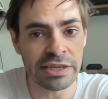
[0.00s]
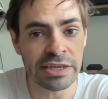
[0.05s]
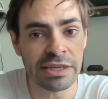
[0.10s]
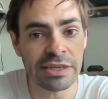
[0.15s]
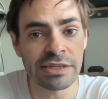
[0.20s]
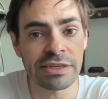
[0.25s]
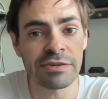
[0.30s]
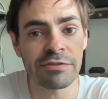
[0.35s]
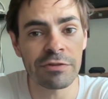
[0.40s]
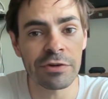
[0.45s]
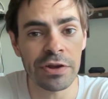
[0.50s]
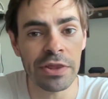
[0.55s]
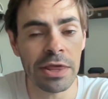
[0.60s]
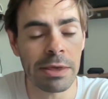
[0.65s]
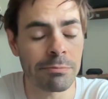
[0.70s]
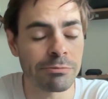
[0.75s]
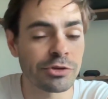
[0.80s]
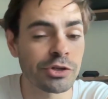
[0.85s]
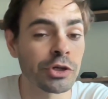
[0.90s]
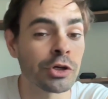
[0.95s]
easy for
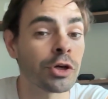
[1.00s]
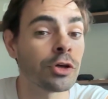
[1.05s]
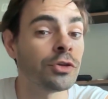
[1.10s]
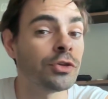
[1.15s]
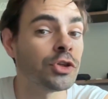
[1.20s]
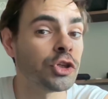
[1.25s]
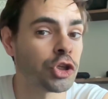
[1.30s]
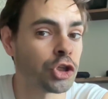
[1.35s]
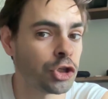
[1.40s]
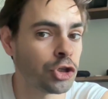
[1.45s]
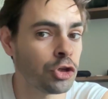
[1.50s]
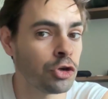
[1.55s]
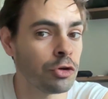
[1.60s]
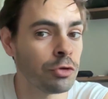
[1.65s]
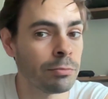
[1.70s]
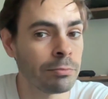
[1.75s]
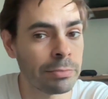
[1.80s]
them to consume,